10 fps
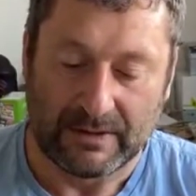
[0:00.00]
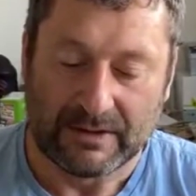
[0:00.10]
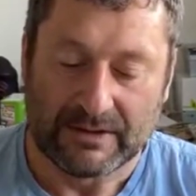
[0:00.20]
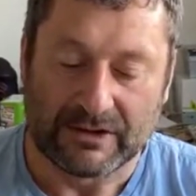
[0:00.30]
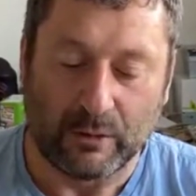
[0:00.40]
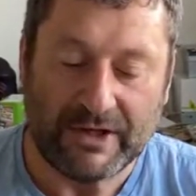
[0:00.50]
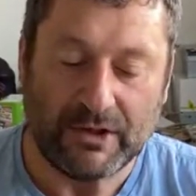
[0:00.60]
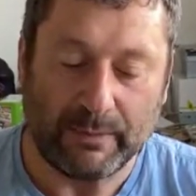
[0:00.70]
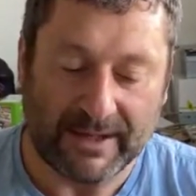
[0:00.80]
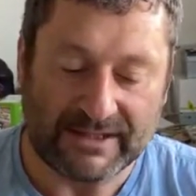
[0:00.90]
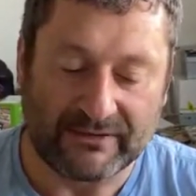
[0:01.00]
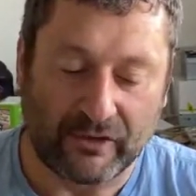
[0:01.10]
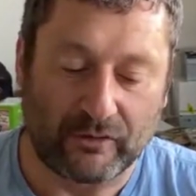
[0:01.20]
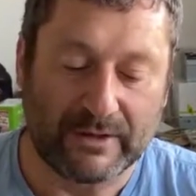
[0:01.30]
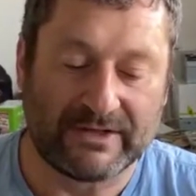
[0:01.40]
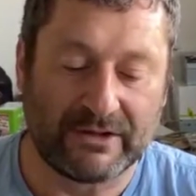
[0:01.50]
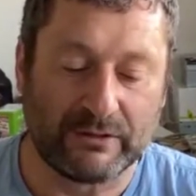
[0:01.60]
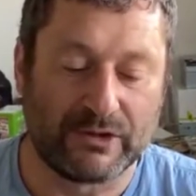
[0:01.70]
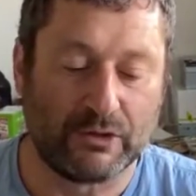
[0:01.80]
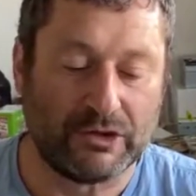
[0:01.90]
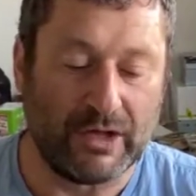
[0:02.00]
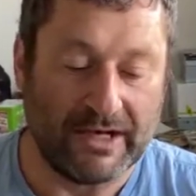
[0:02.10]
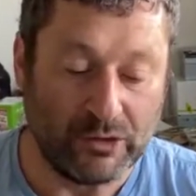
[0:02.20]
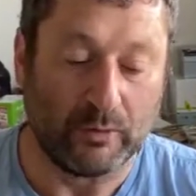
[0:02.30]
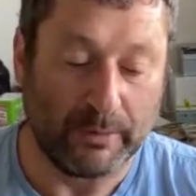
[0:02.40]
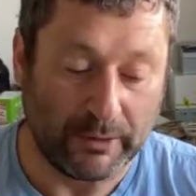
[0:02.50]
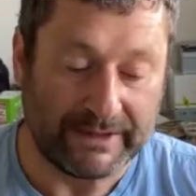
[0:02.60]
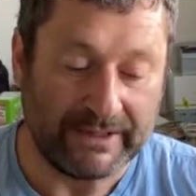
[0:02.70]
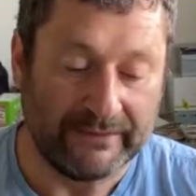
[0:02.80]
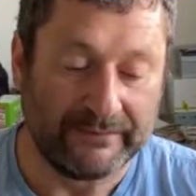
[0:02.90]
So when you place foreign materials in your body,